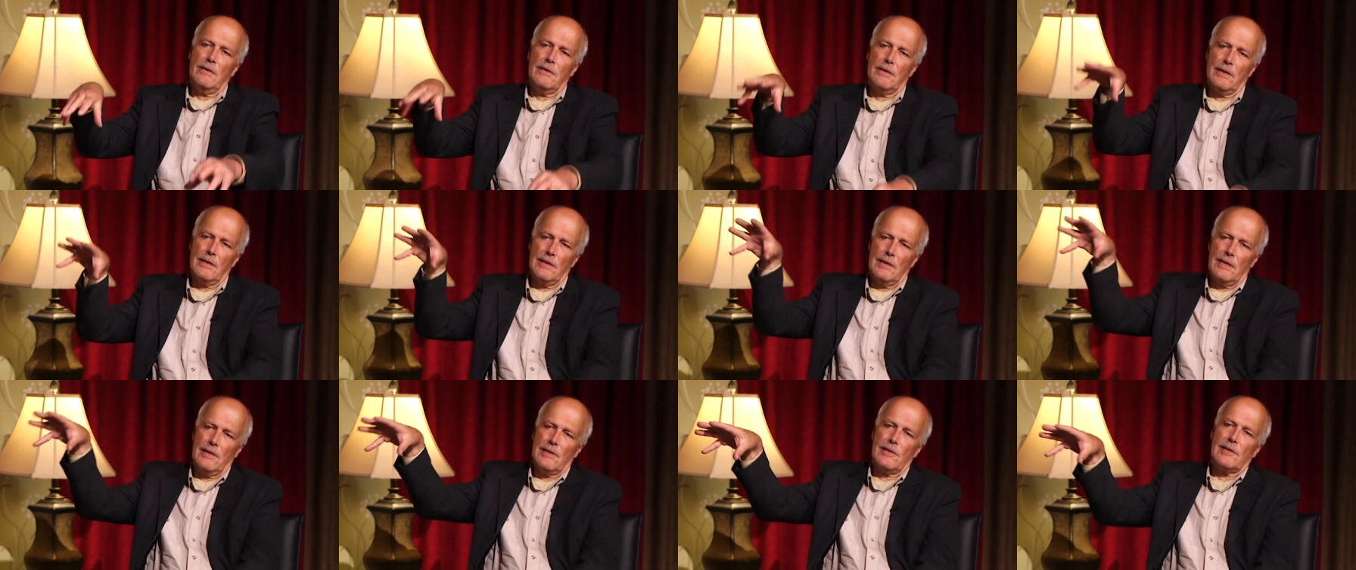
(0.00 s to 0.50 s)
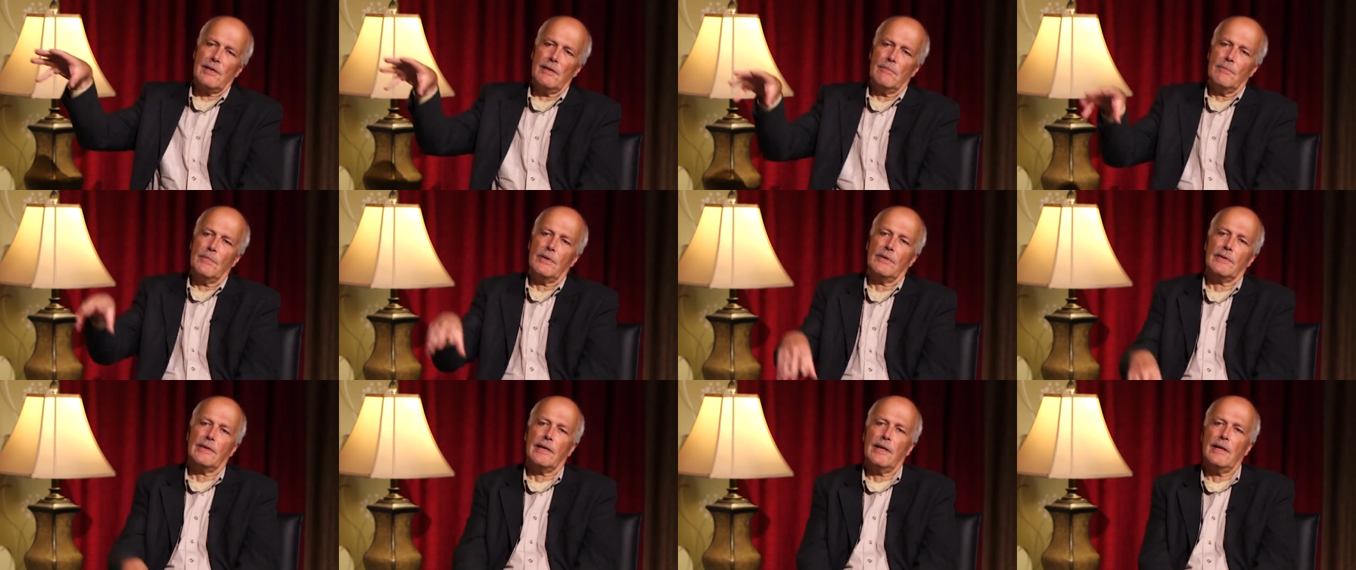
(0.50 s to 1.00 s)
and they
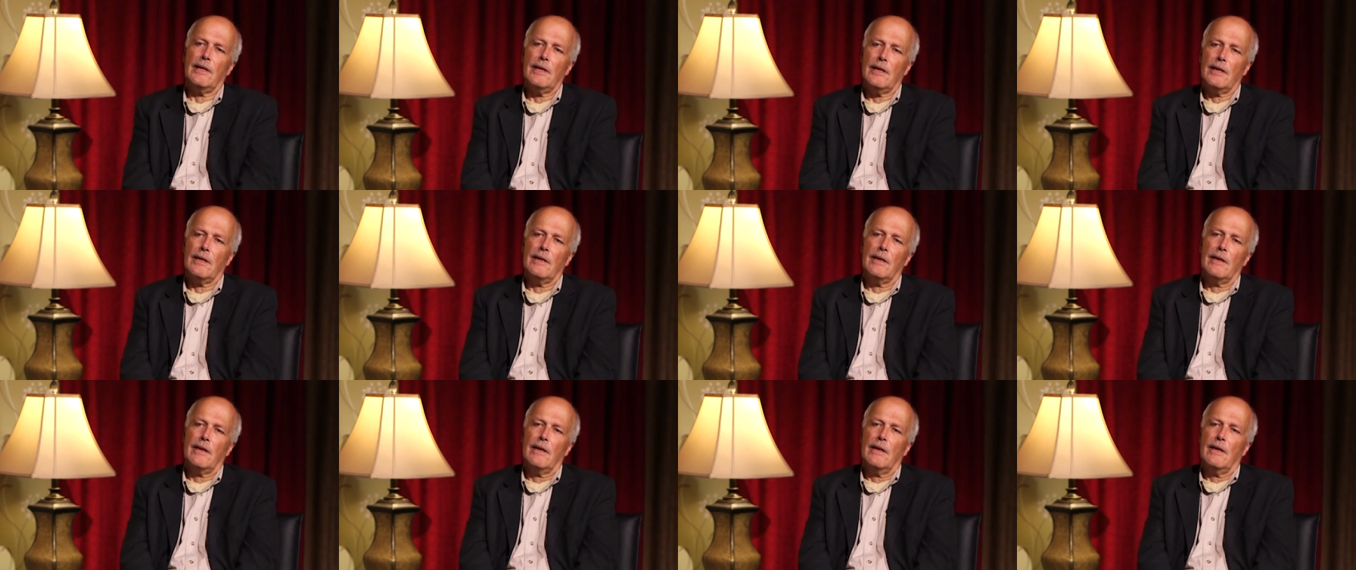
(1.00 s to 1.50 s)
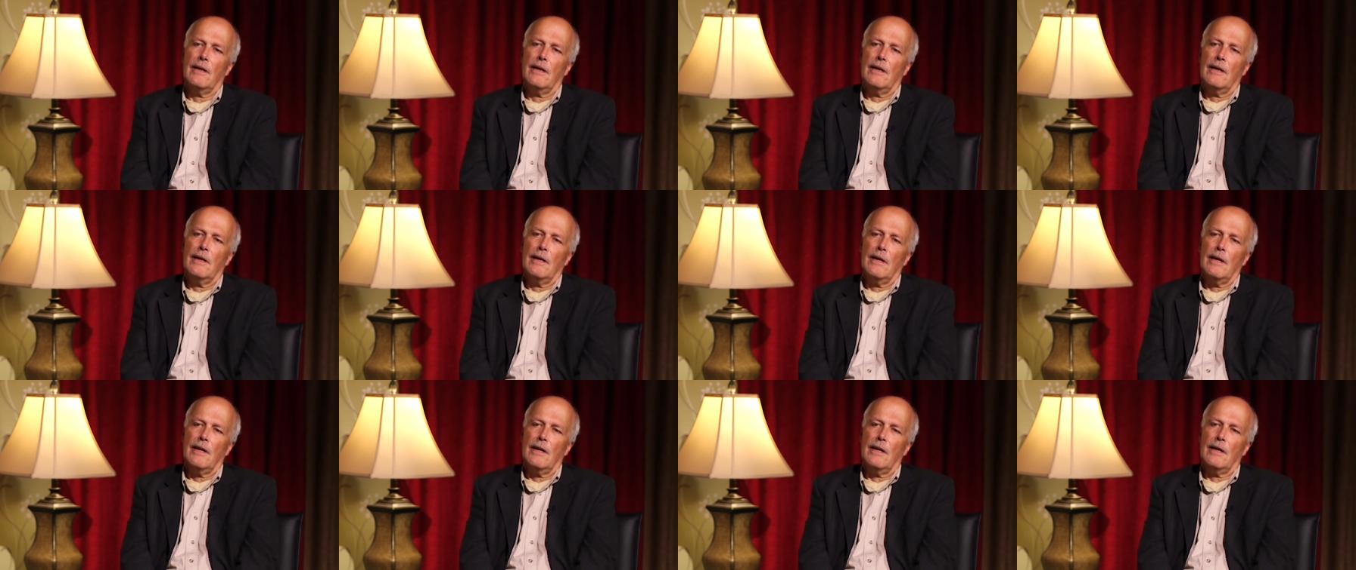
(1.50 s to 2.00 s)
assembled there,
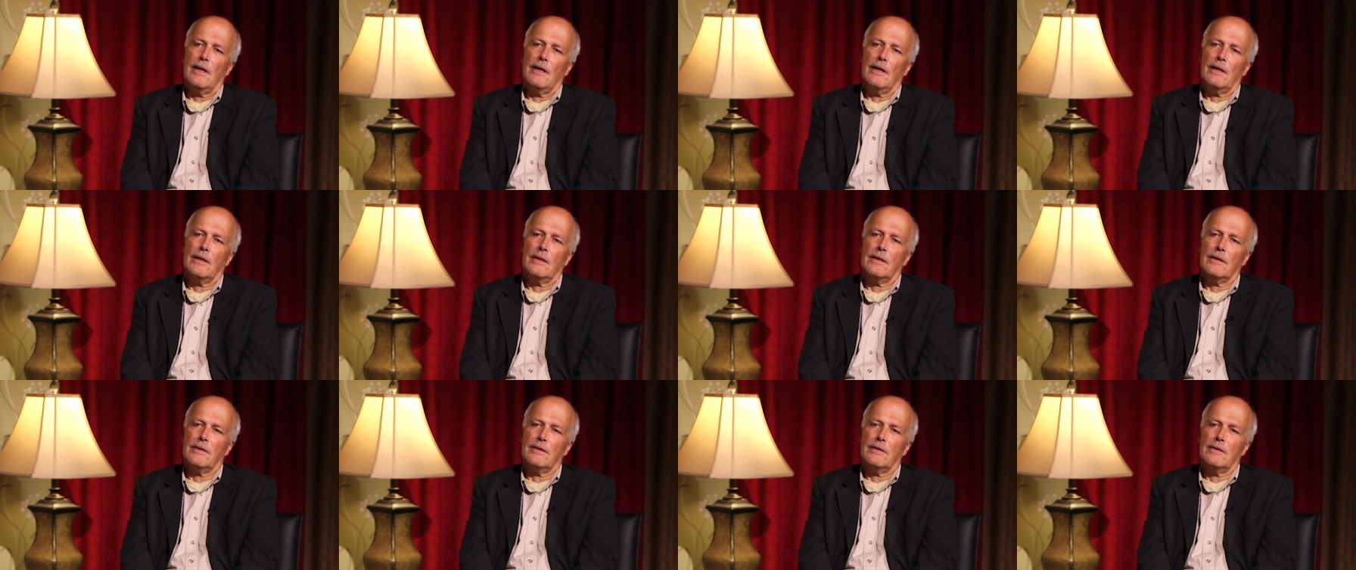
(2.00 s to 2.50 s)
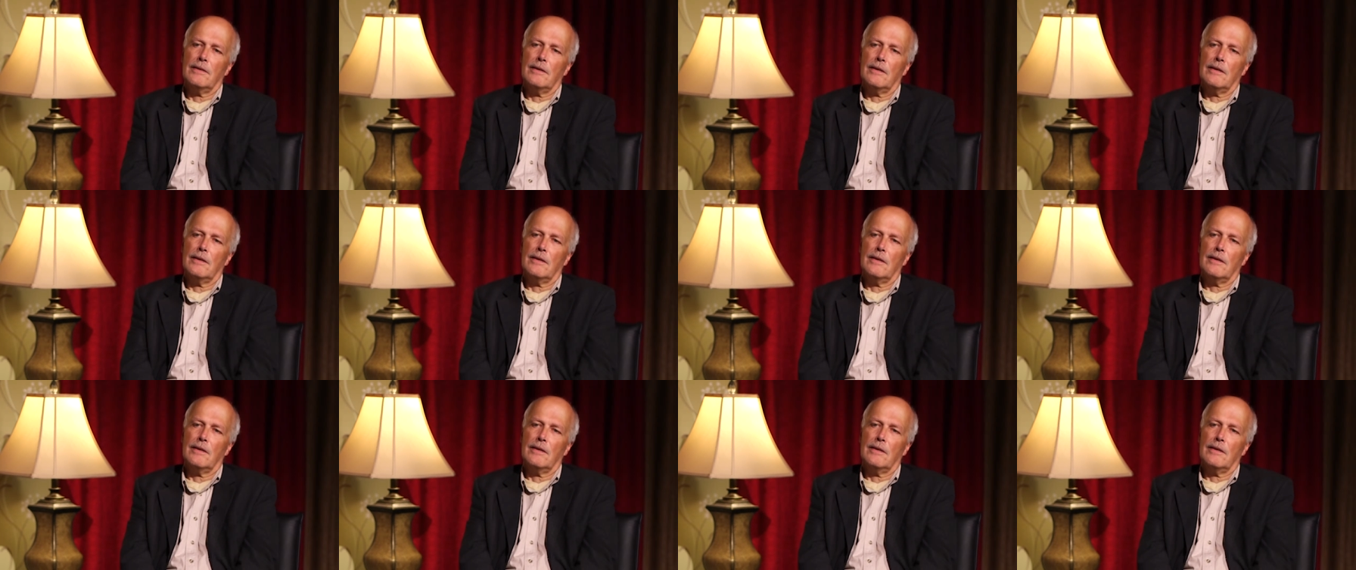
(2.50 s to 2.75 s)
and